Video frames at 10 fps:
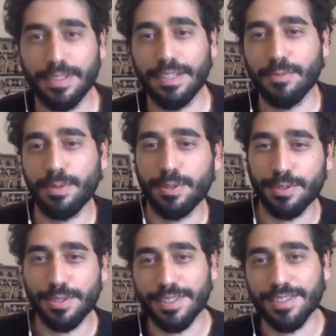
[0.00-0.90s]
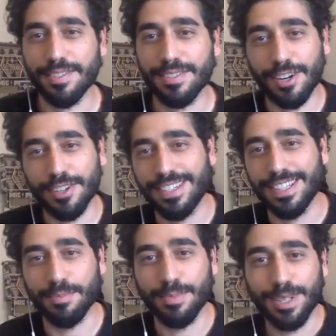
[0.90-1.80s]
whether it's a soccer
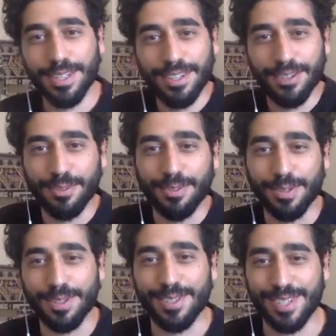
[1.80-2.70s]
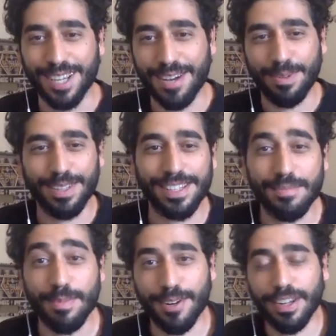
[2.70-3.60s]
team or whether it's a company, it
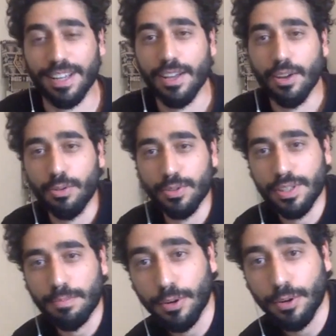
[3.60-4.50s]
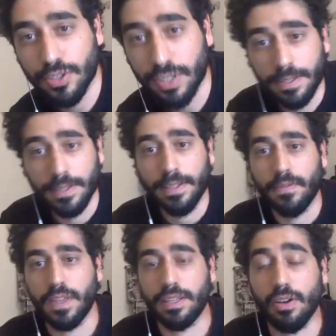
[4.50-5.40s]
doesn't matter. Like, who's the person
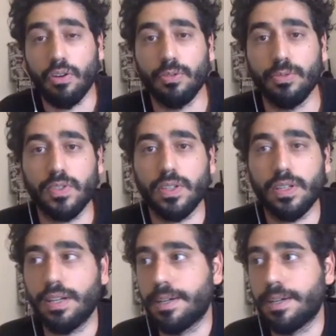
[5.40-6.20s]
that owns